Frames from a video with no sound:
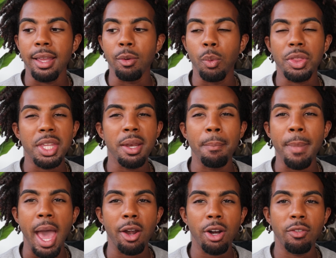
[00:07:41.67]
within a
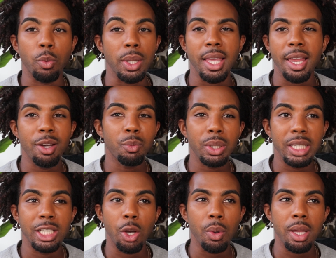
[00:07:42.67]
matter of a week, I didn't
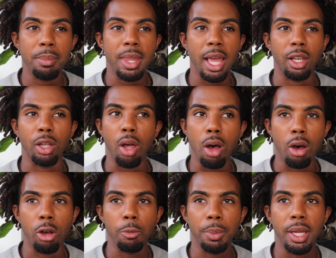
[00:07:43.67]
really know him that
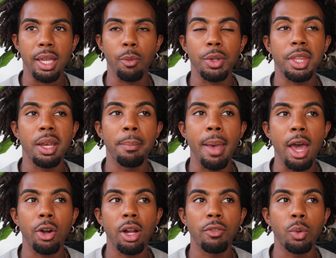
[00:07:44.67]
long, but within a
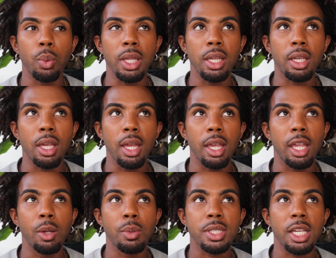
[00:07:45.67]
matter of a week,
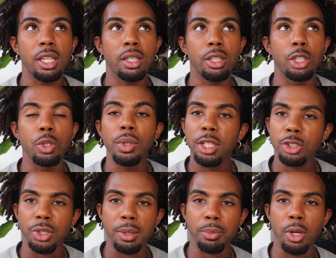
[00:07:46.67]
he was like, you need to
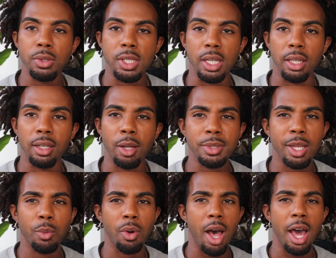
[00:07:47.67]
drink protein. And I was
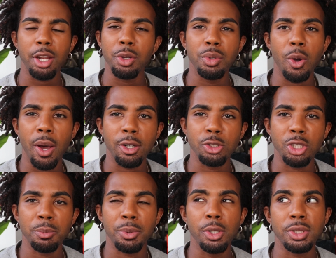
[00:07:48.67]
like, well, how do you know I don't
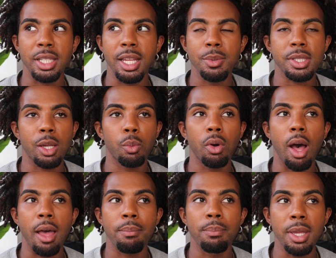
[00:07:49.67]
drink protein? He was like, well,
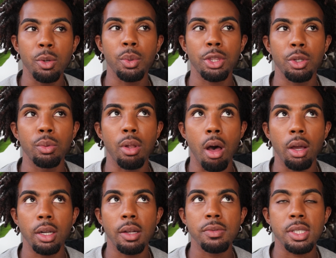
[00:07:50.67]
I've been with you long
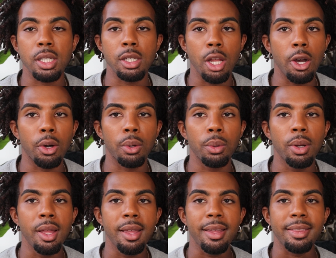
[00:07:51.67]
enough to know
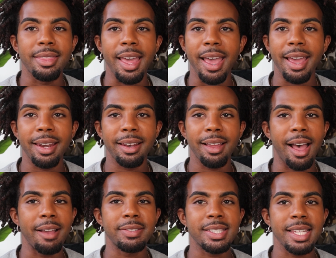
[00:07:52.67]
that
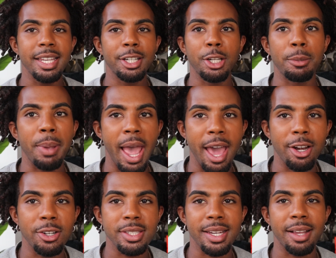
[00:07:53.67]
I've seen in your
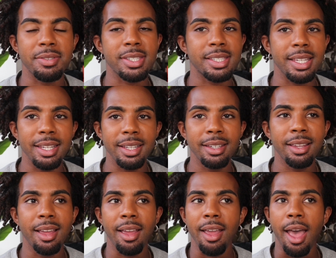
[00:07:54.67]
patterns, and I've seen
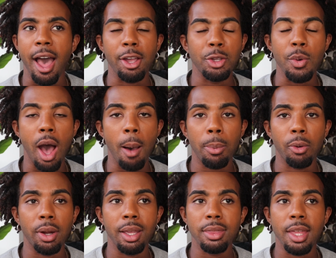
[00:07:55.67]
how you
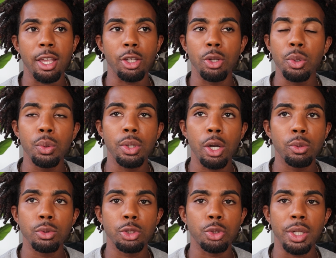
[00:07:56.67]
operate, that you
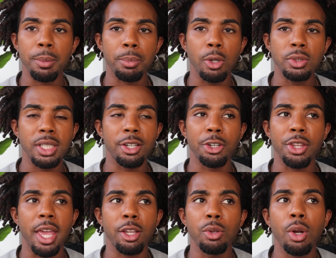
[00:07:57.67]
don't drink protein, or
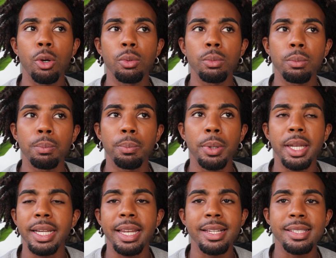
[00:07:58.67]
that you don't put
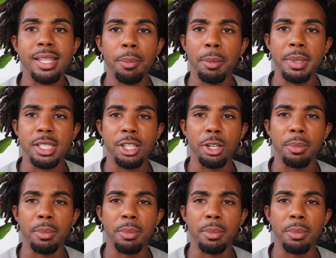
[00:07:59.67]
in any supplements in your